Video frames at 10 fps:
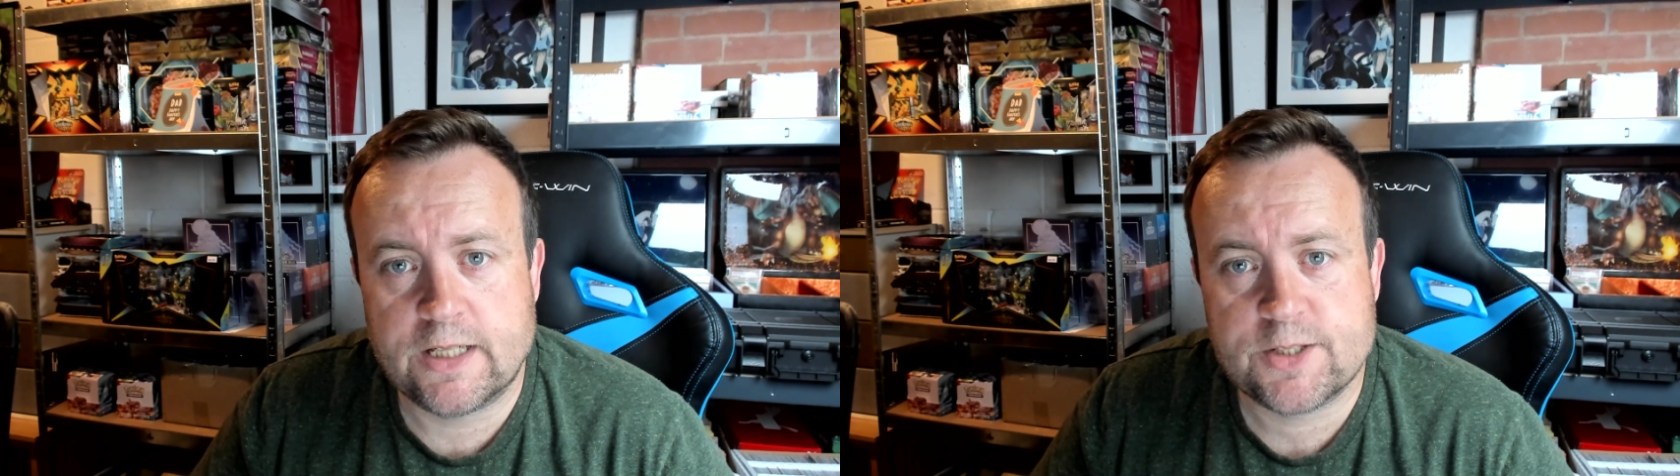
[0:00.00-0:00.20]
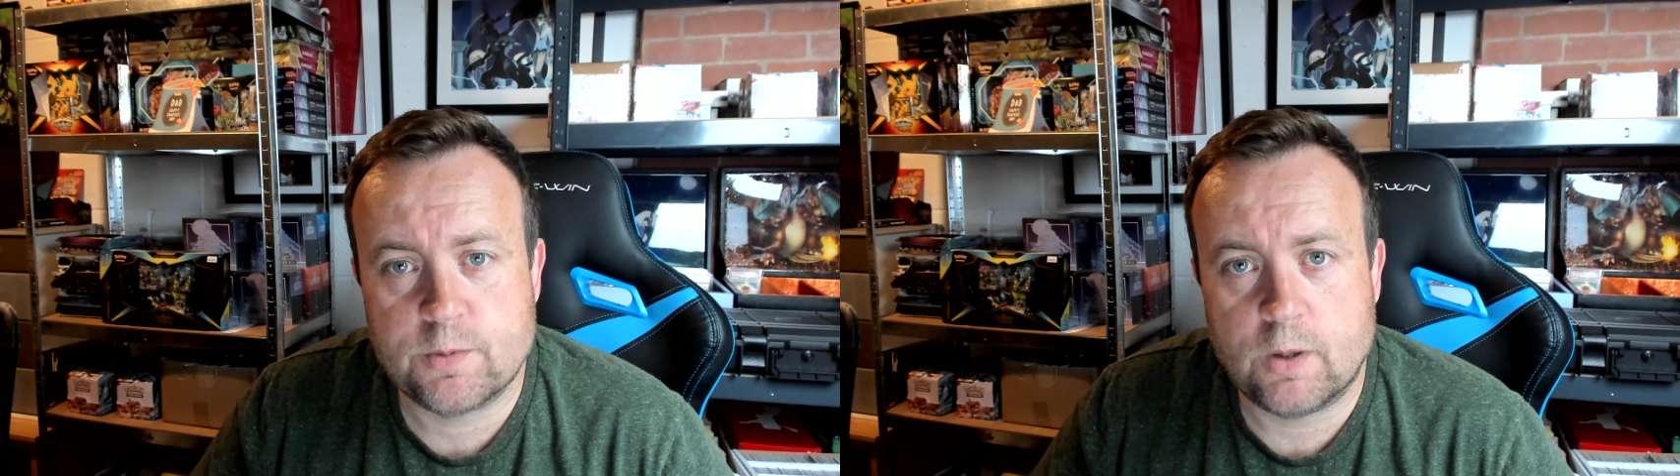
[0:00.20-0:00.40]

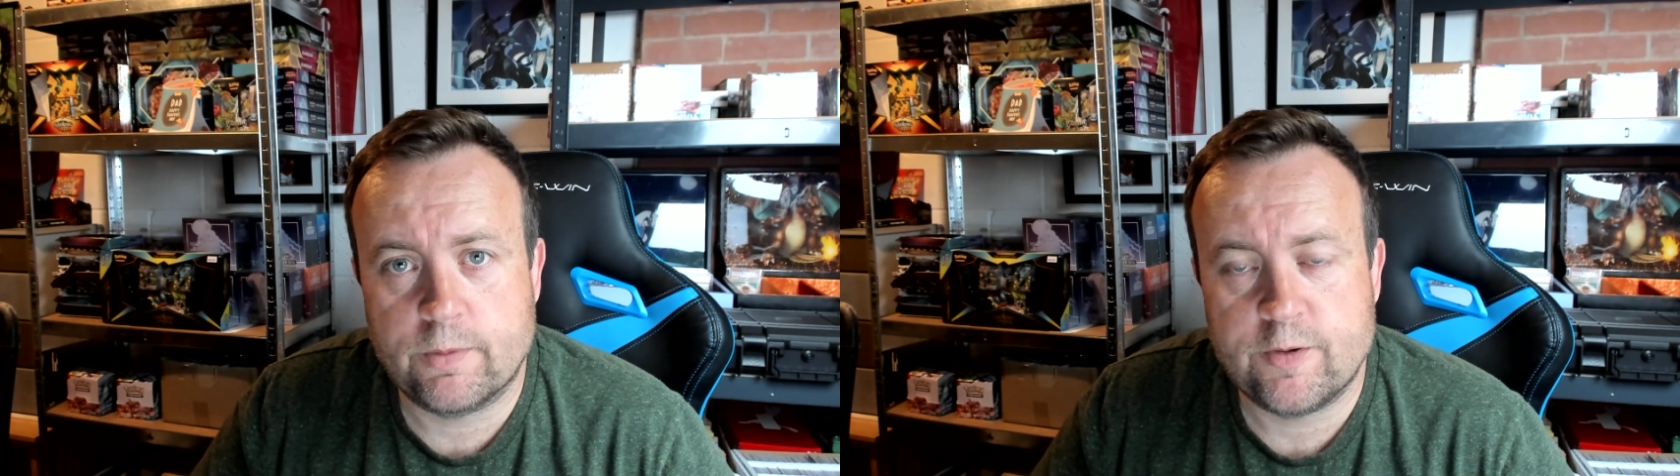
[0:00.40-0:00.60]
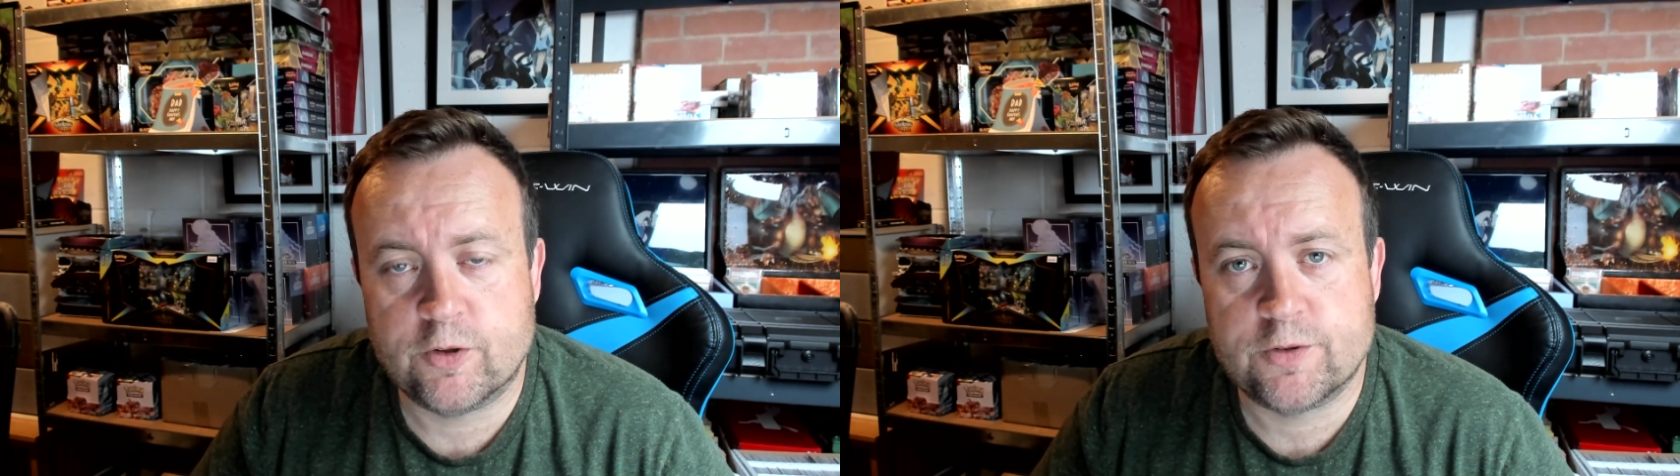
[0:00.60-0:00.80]
that's why
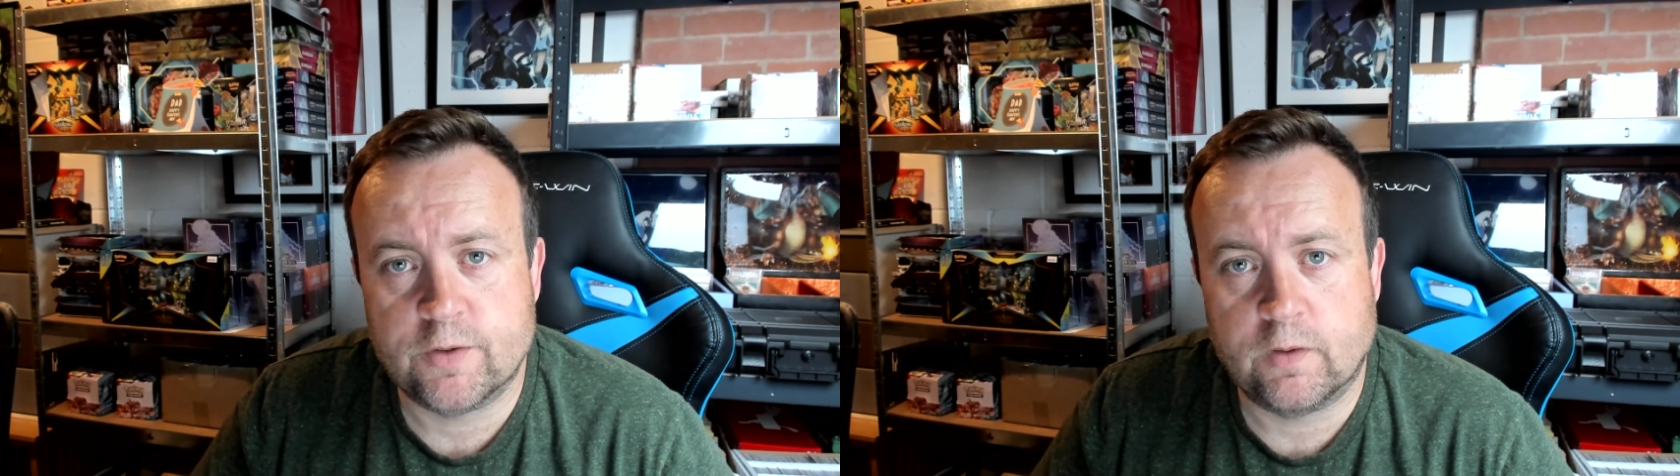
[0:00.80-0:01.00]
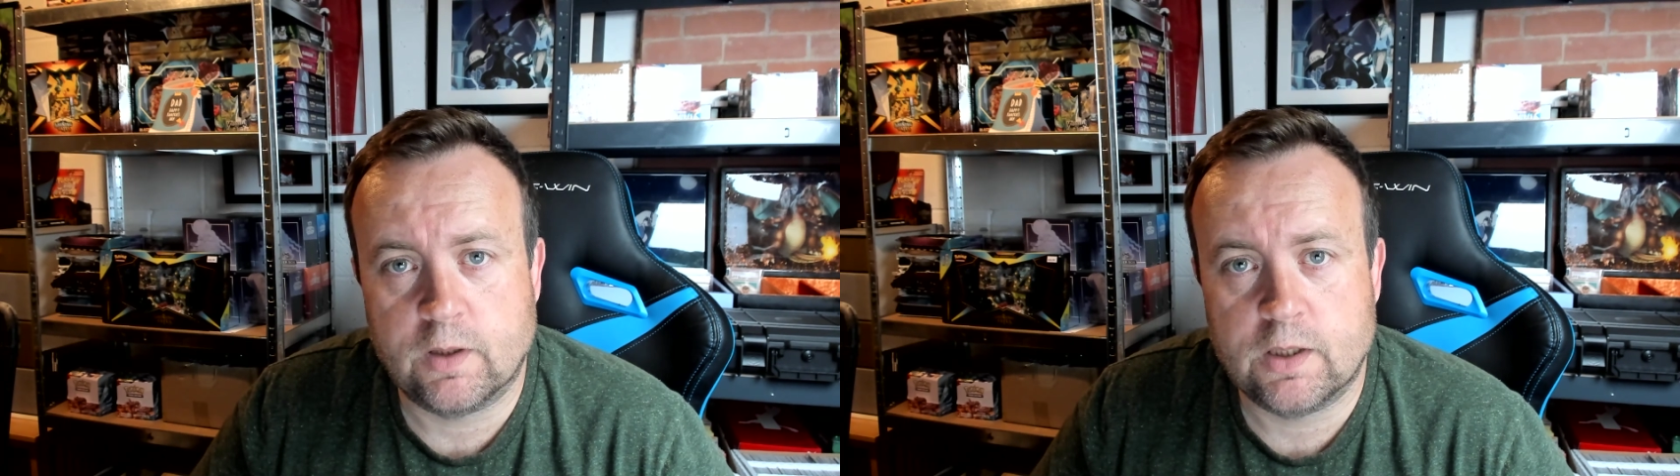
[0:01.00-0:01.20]
we've not
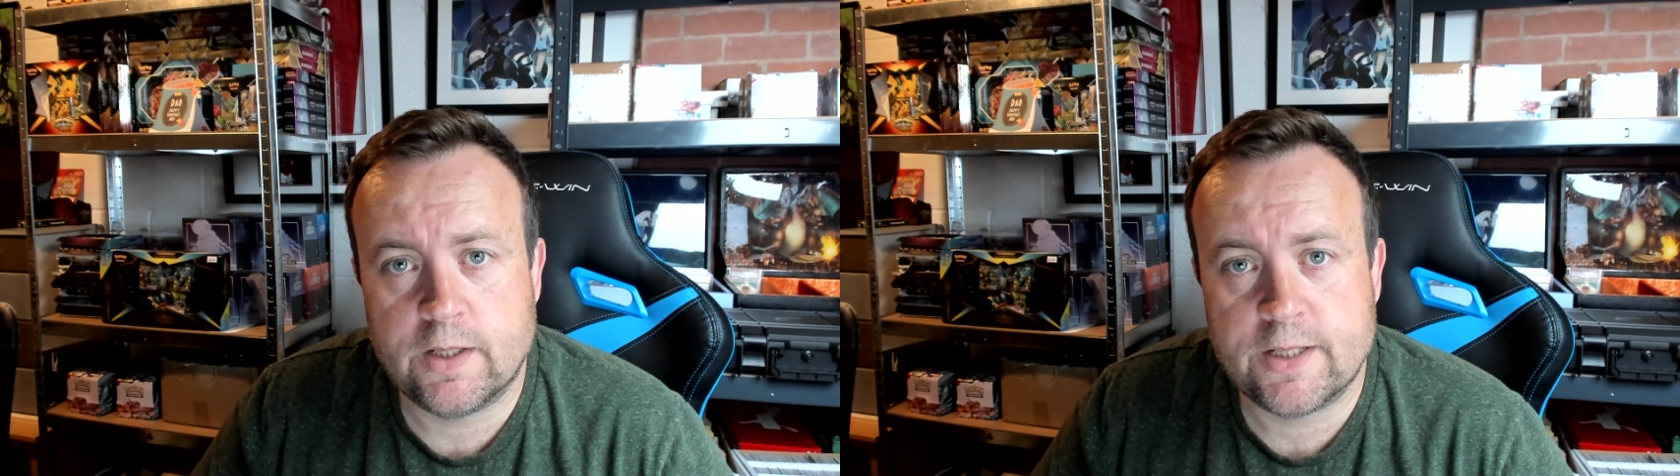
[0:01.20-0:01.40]
done a lot,